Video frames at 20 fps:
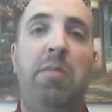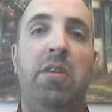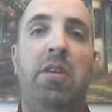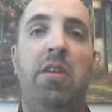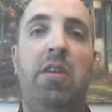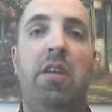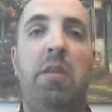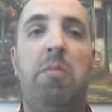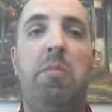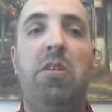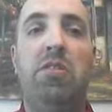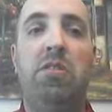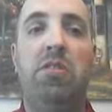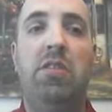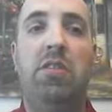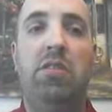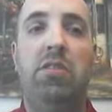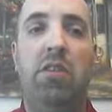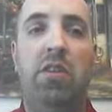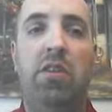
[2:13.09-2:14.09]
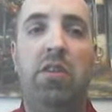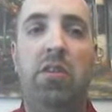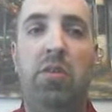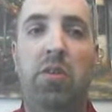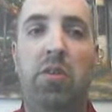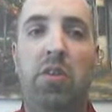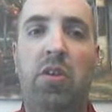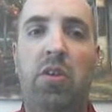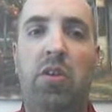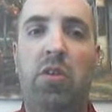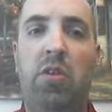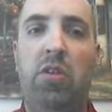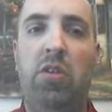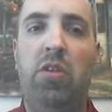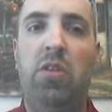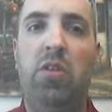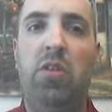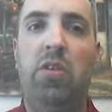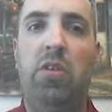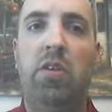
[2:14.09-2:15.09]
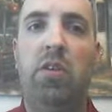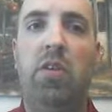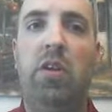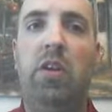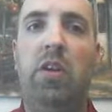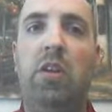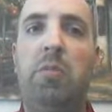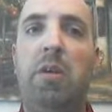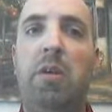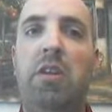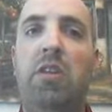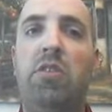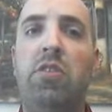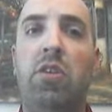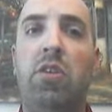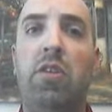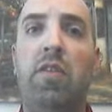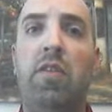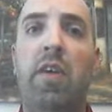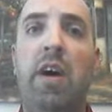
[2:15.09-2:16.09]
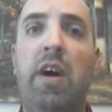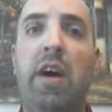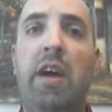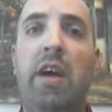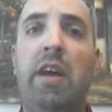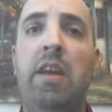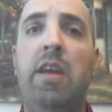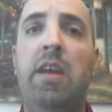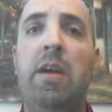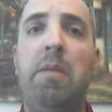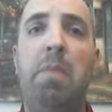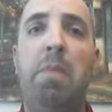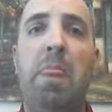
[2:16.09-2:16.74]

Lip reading: and I mentioned this on the earlier article about digital divide.